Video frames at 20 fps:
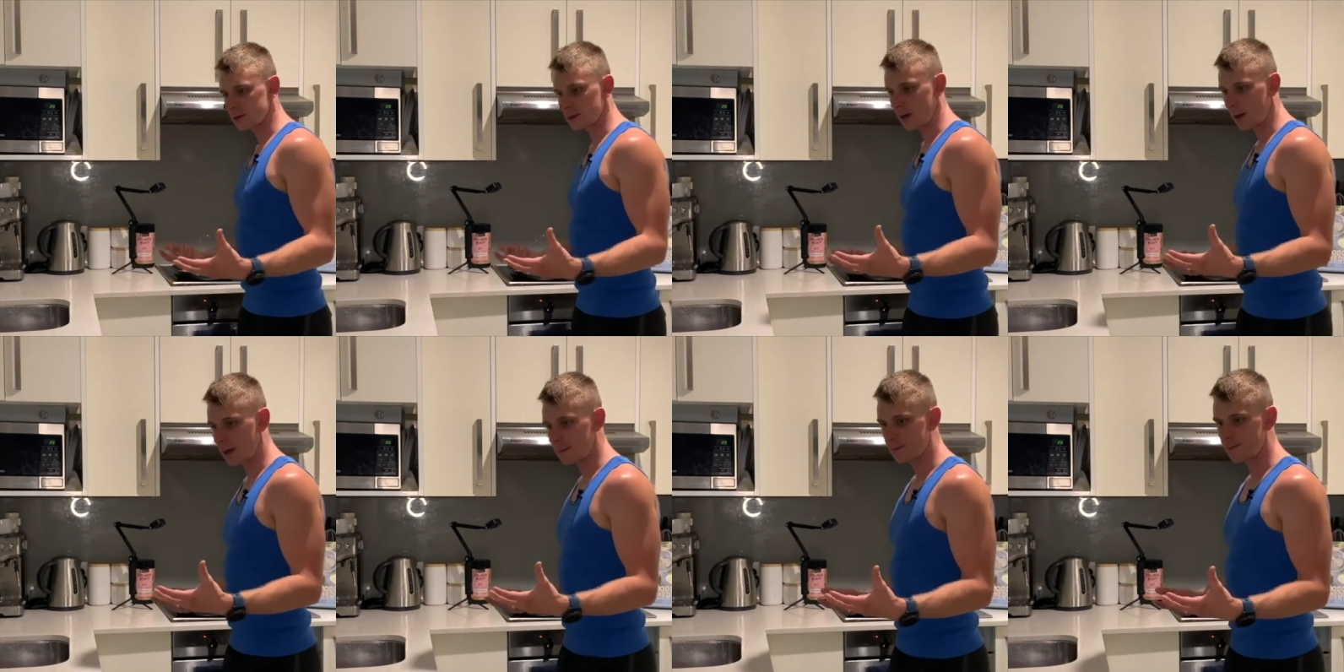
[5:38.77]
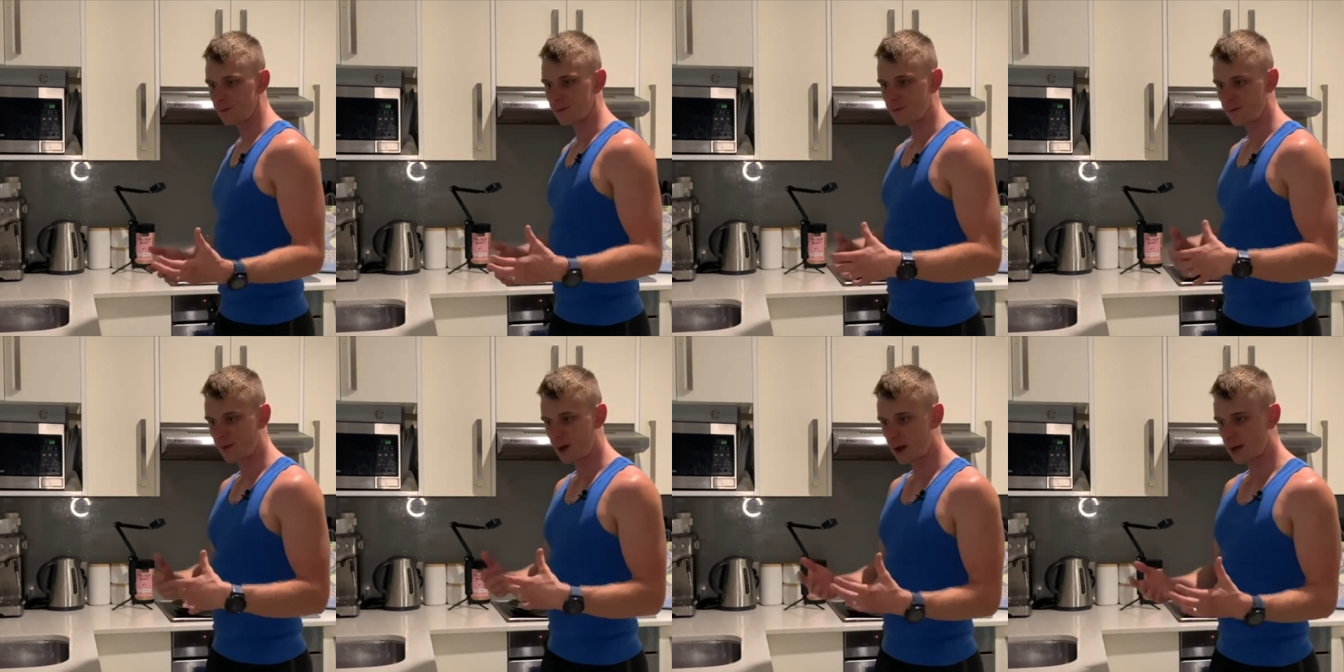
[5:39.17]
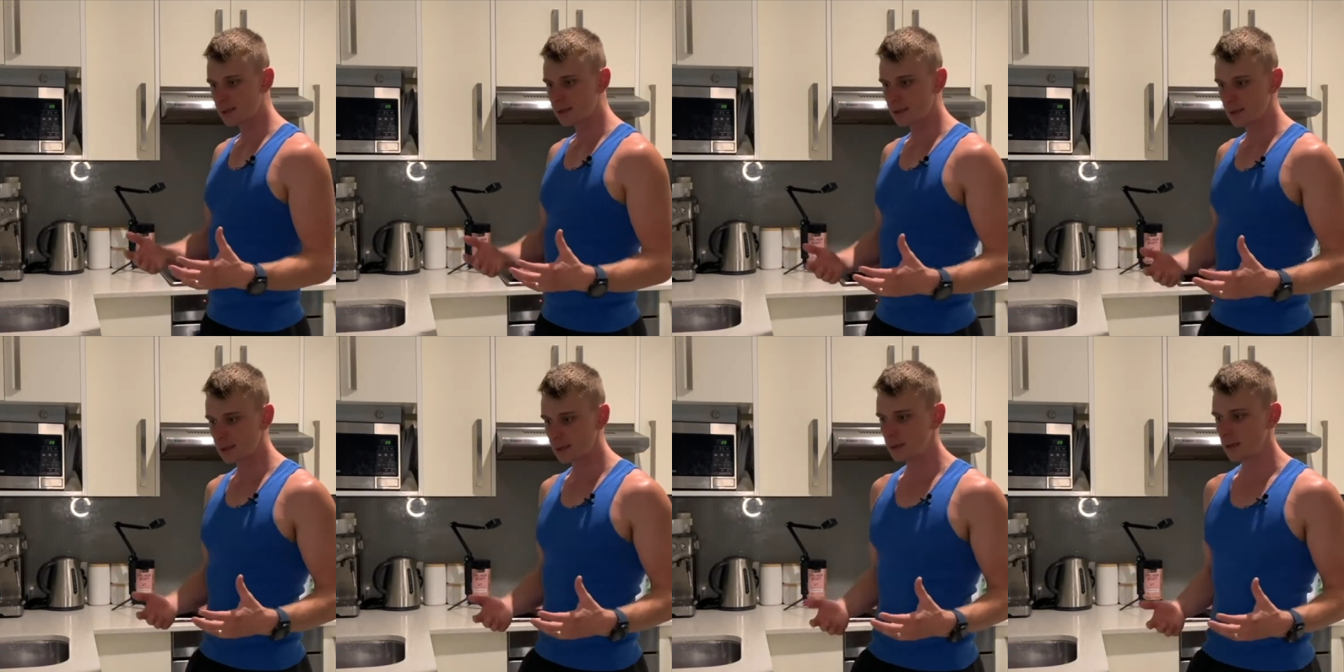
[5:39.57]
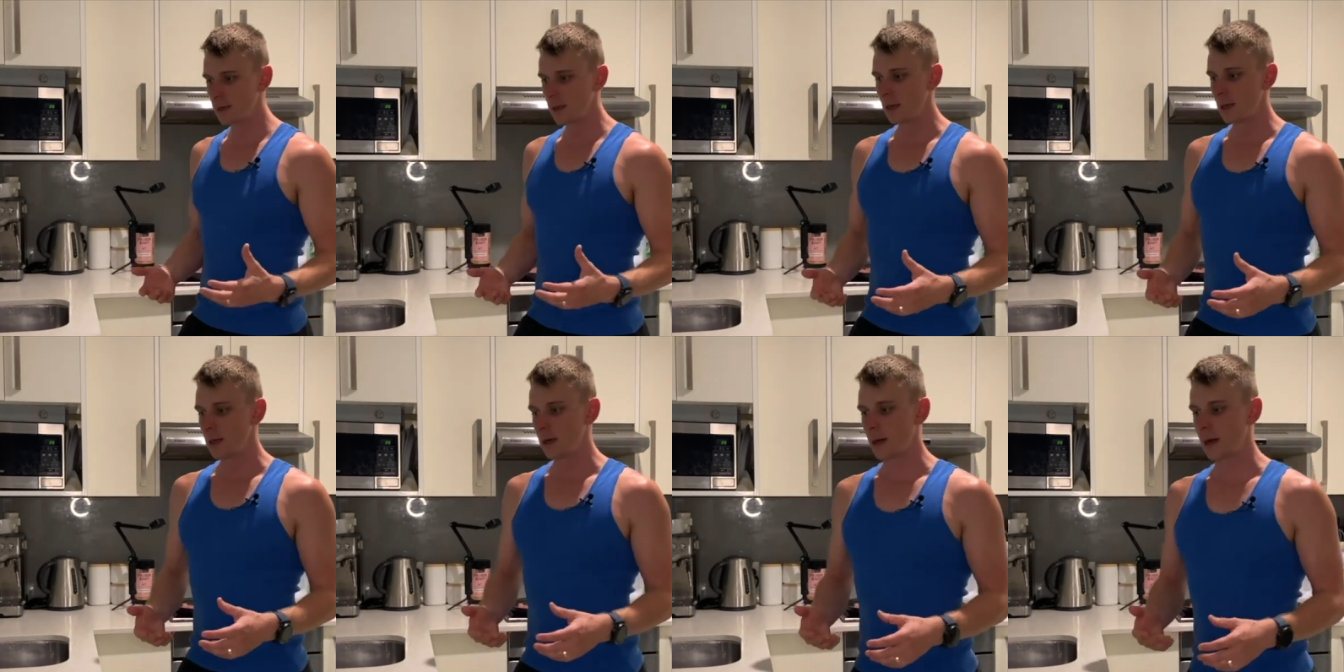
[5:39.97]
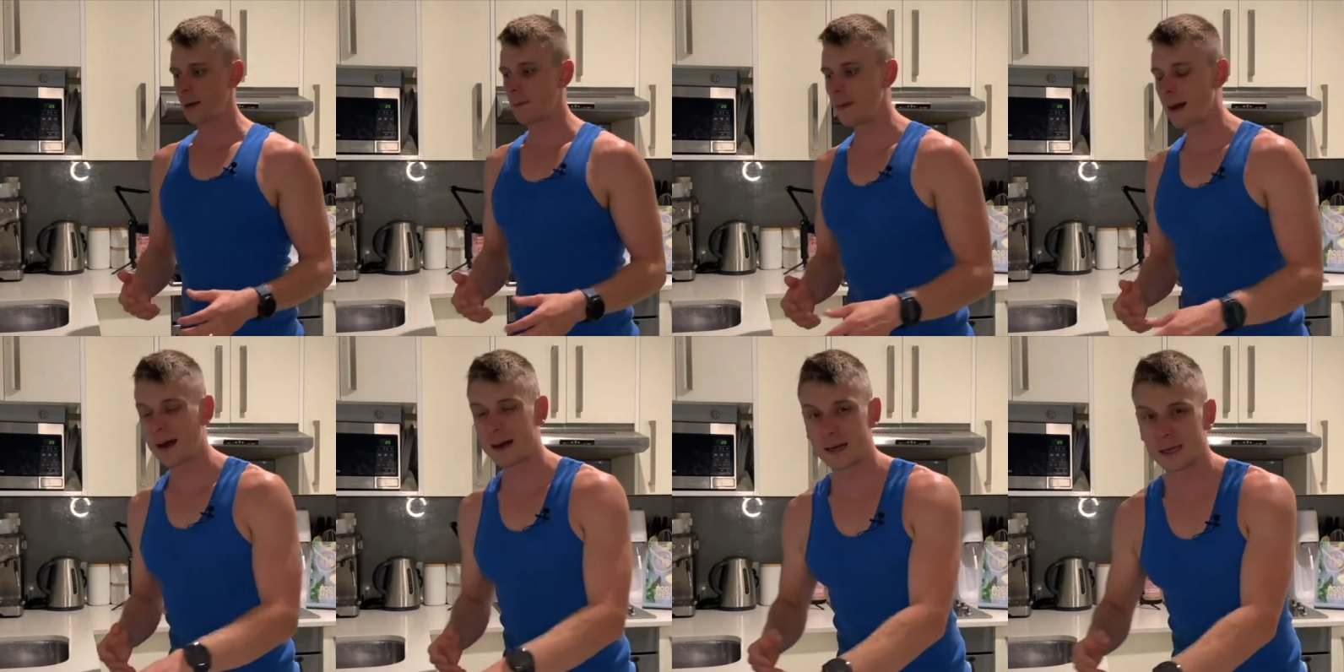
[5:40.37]
time fasting
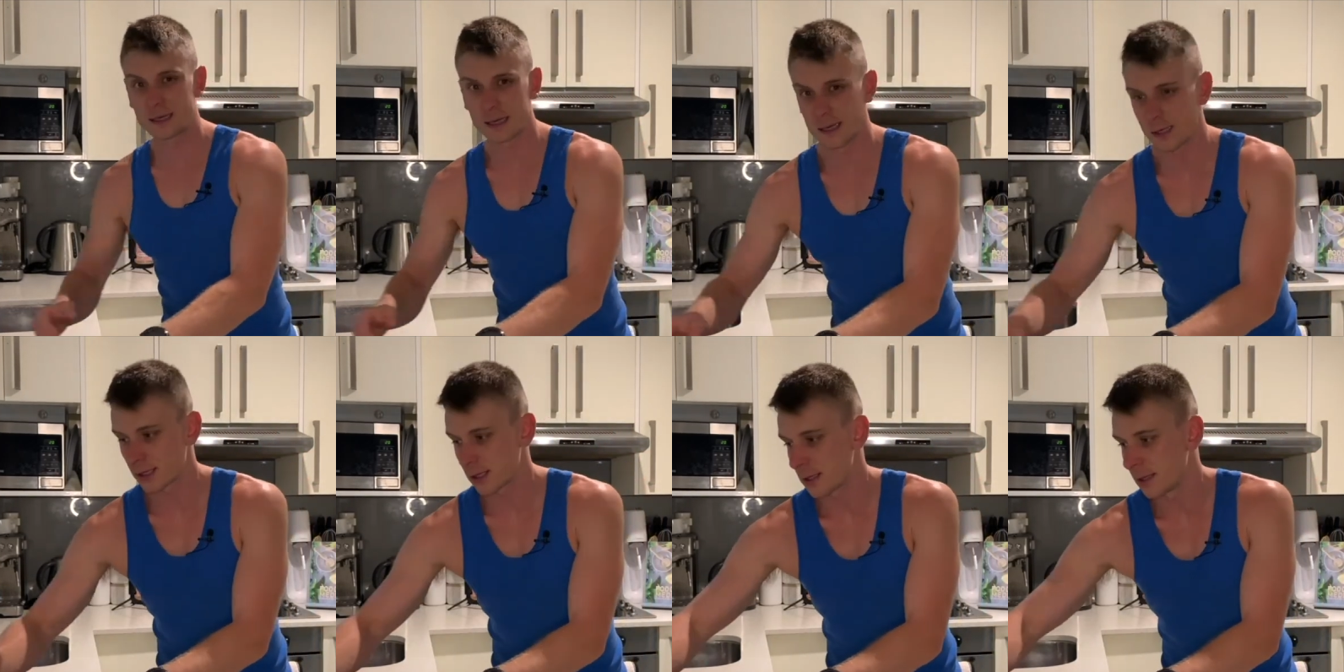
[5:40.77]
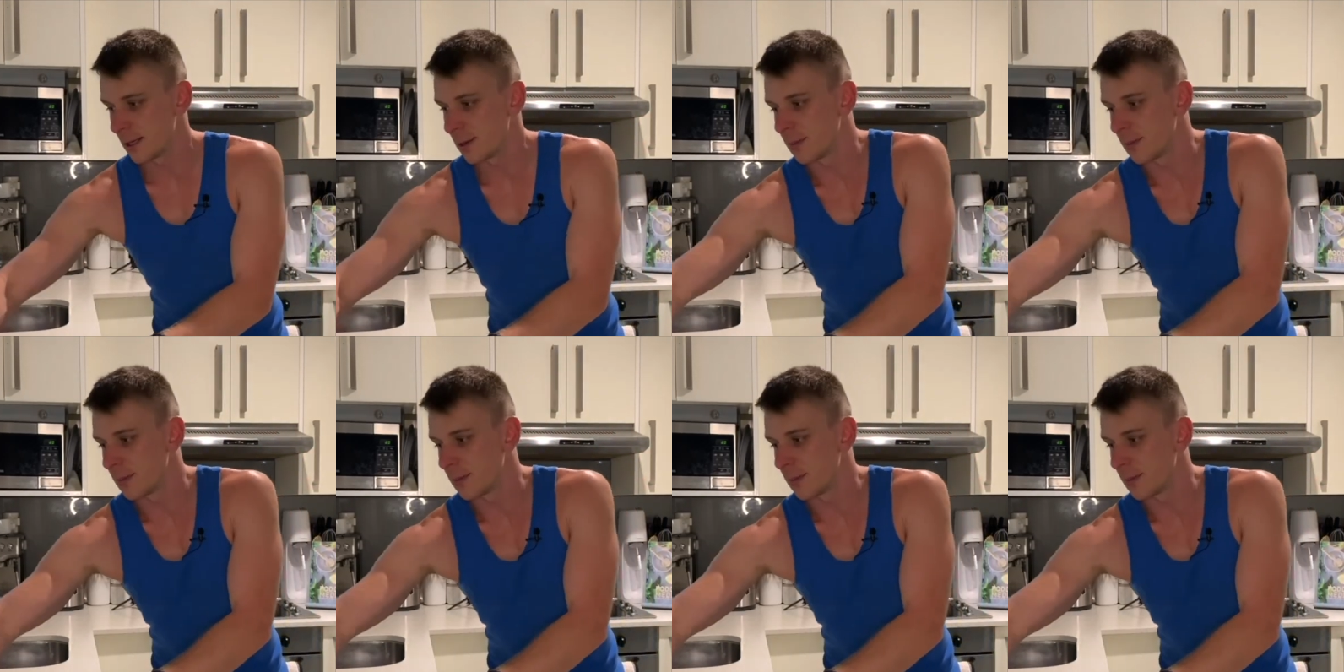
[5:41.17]
unintentionally,